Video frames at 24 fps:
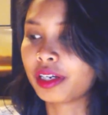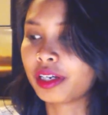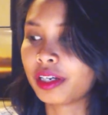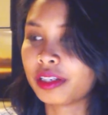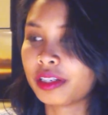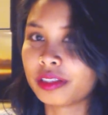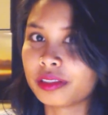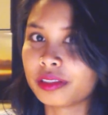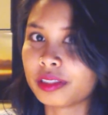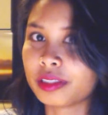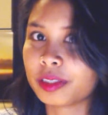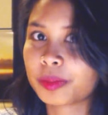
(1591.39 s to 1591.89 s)

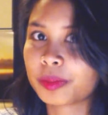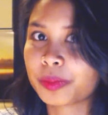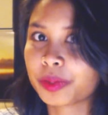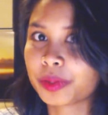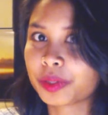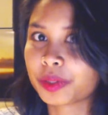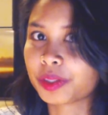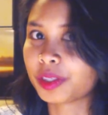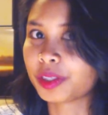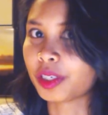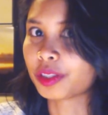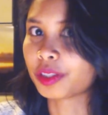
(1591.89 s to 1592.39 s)
and this
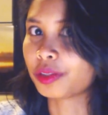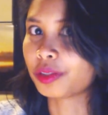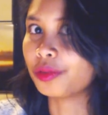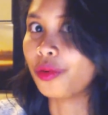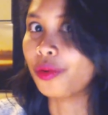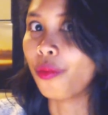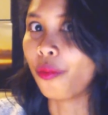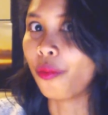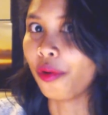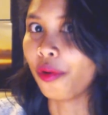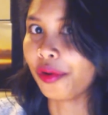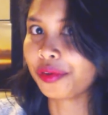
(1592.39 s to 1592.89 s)
person has
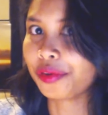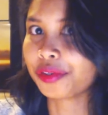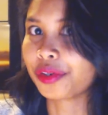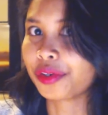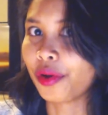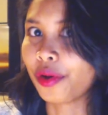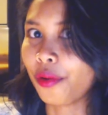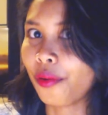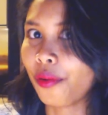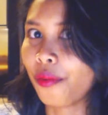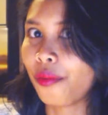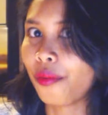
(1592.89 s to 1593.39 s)
nowhere to
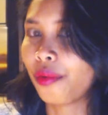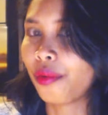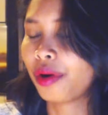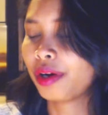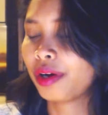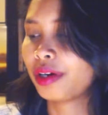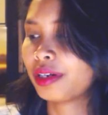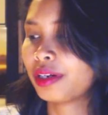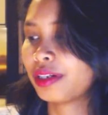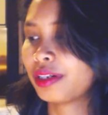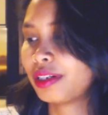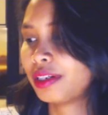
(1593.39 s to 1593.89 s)
go,
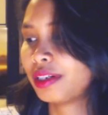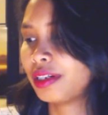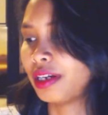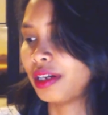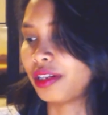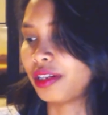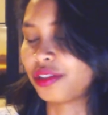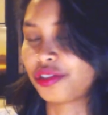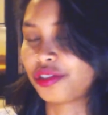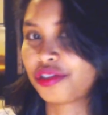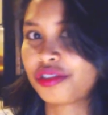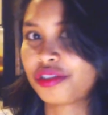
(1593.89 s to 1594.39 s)

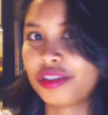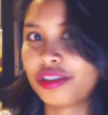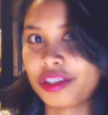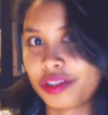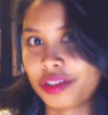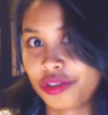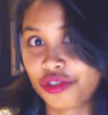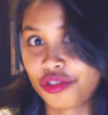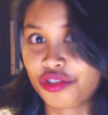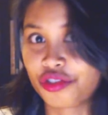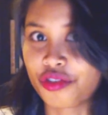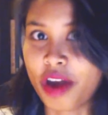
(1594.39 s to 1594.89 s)

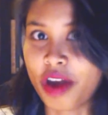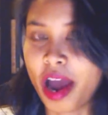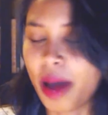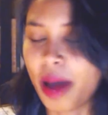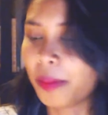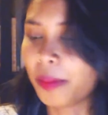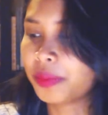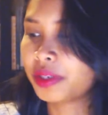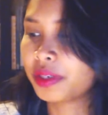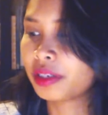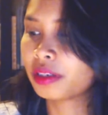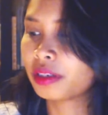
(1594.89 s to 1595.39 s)
it's
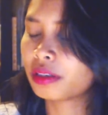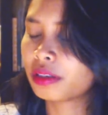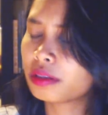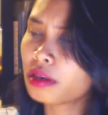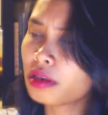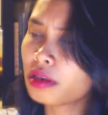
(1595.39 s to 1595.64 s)
trapped.